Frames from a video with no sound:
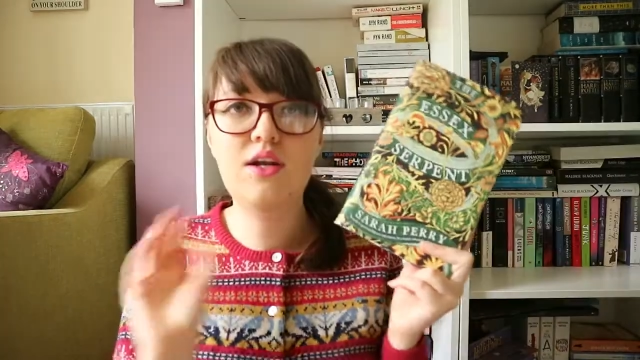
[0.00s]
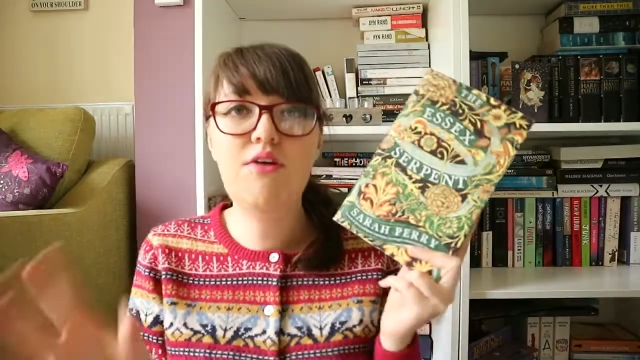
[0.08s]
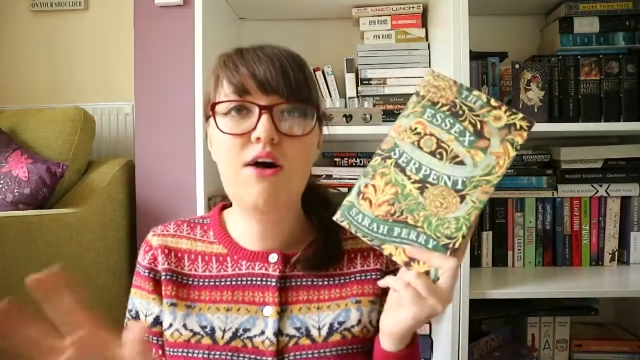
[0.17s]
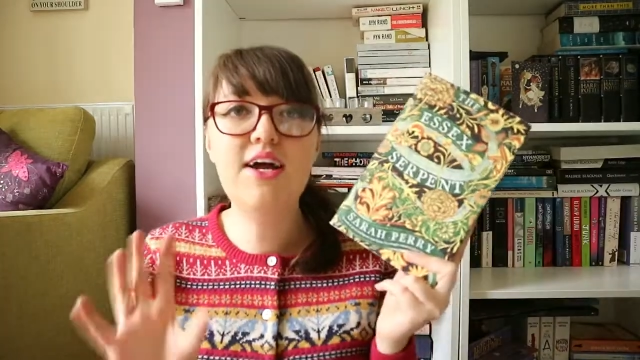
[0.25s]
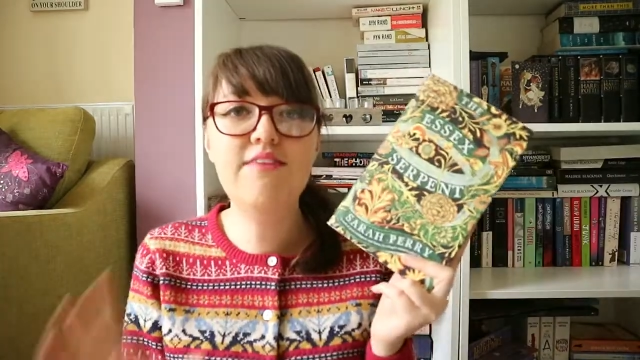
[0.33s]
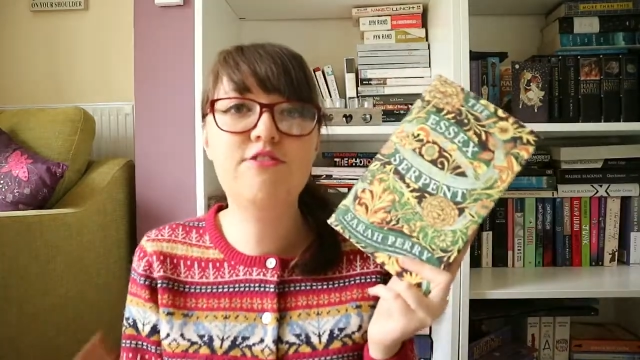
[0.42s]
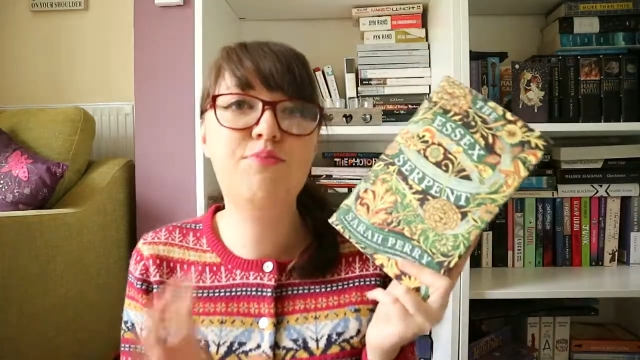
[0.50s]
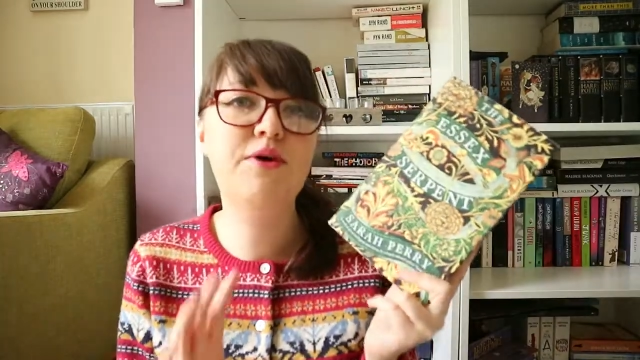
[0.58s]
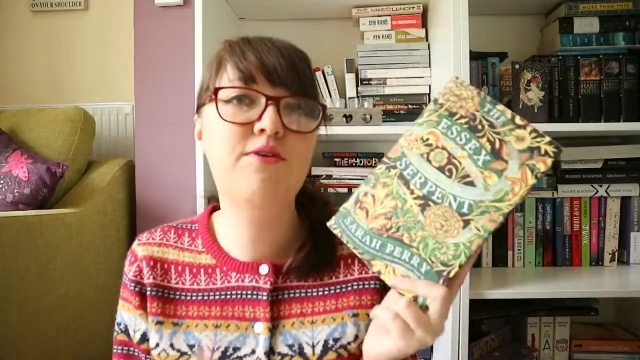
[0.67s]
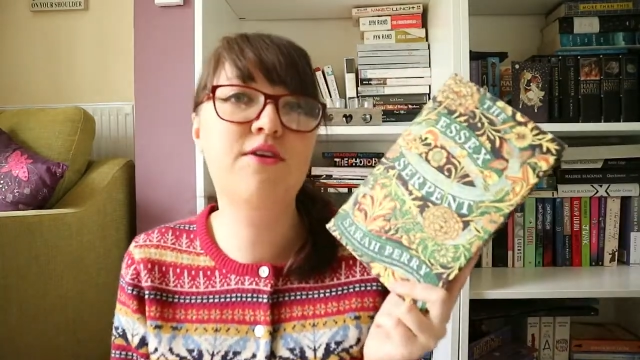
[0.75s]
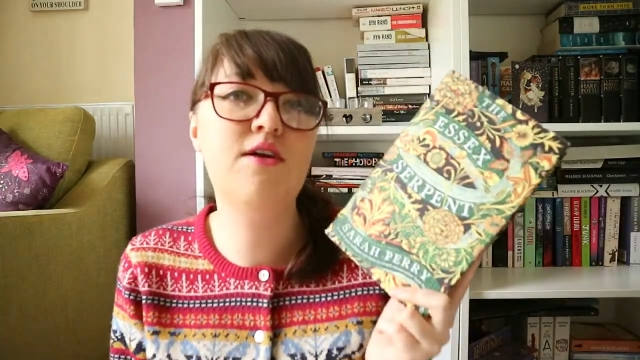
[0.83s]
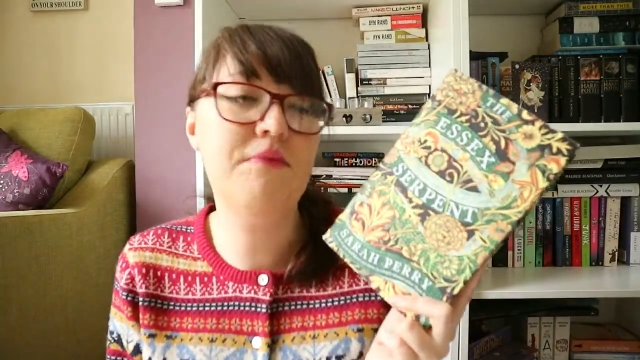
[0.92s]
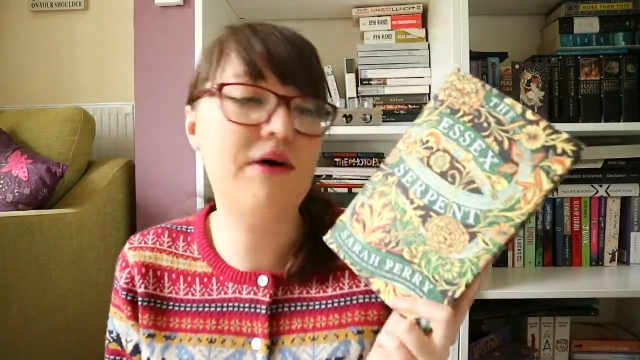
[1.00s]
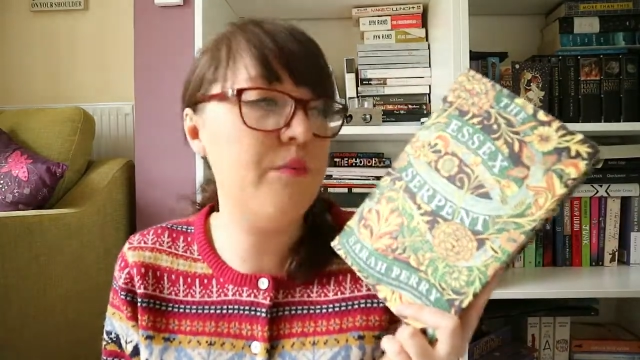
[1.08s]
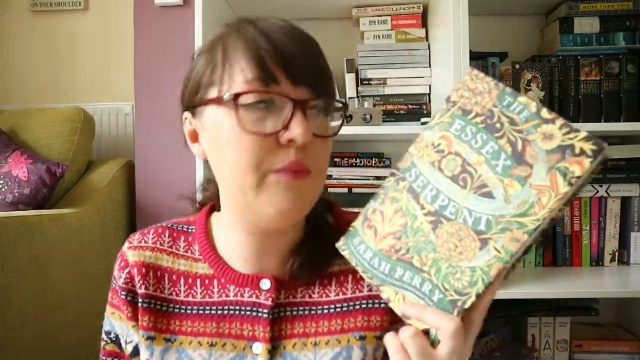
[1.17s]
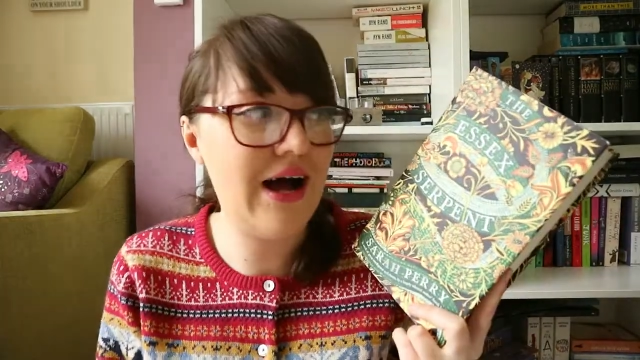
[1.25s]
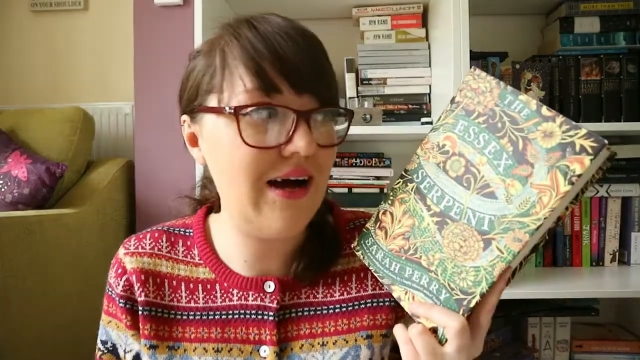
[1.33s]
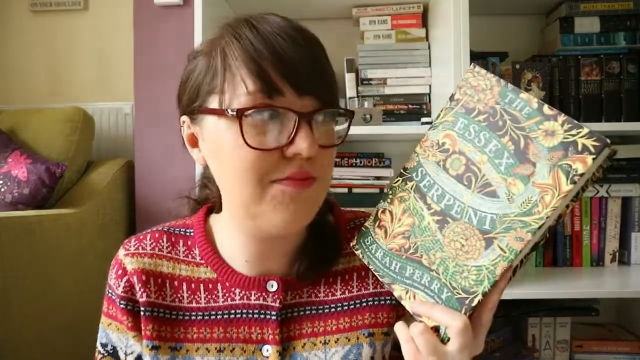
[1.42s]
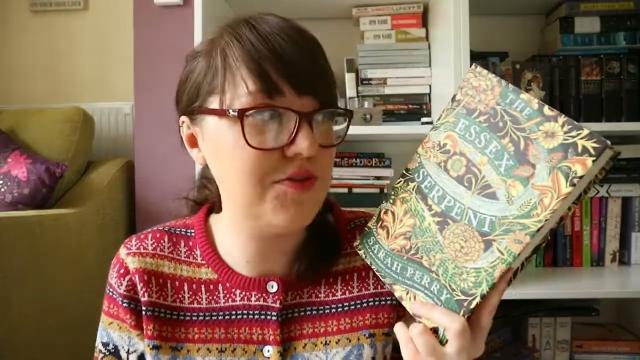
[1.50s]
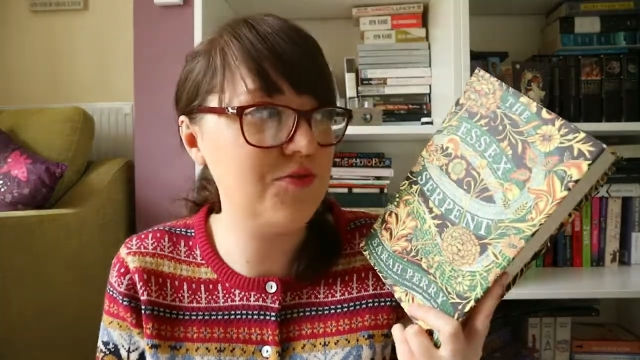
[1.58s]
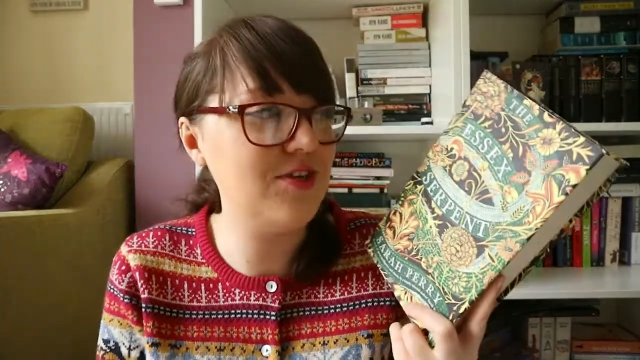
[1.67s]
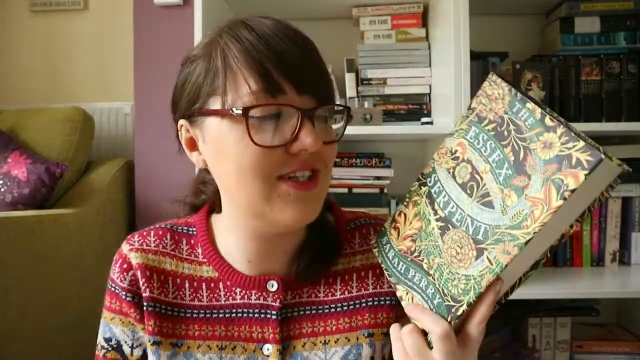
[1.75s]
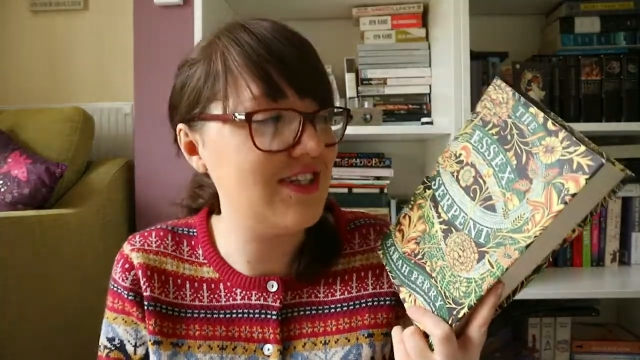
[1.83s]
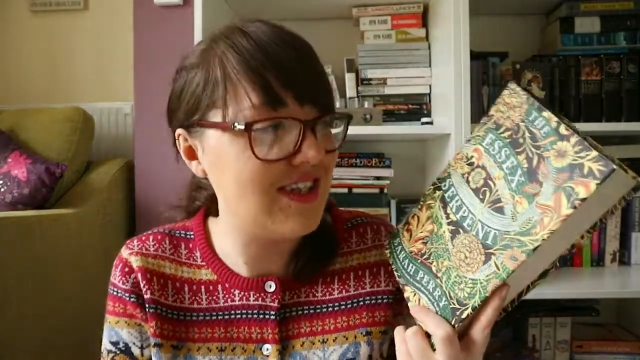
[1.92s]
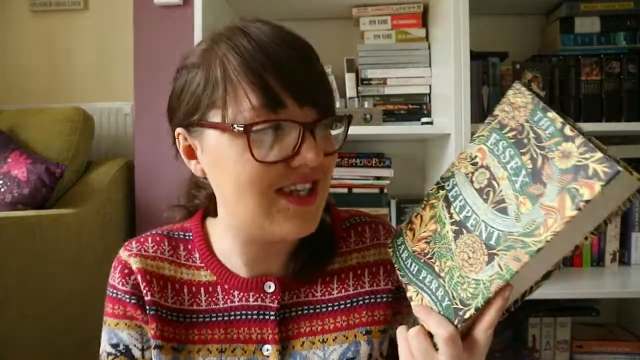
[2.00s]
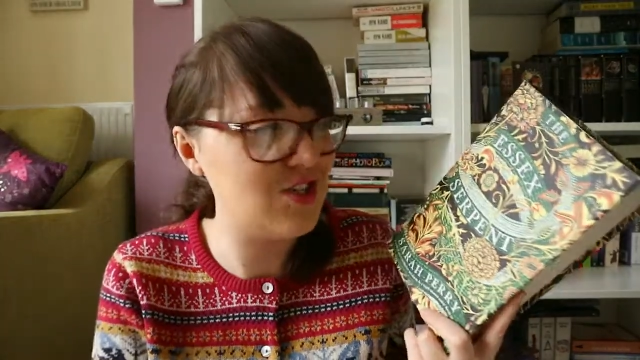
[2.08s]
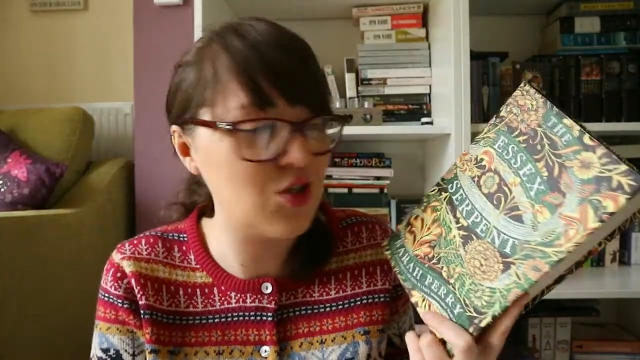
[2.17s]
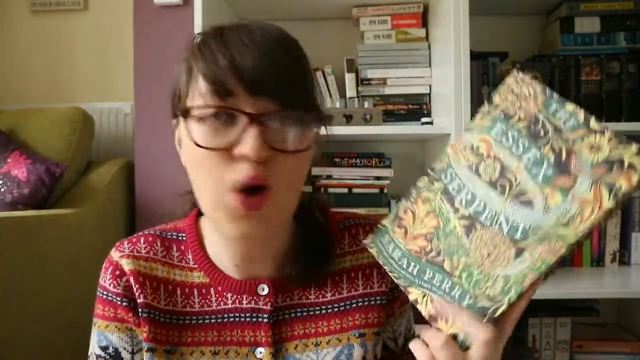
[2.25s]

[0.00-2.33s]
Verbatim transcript: Now I have spoken about perhaps reading this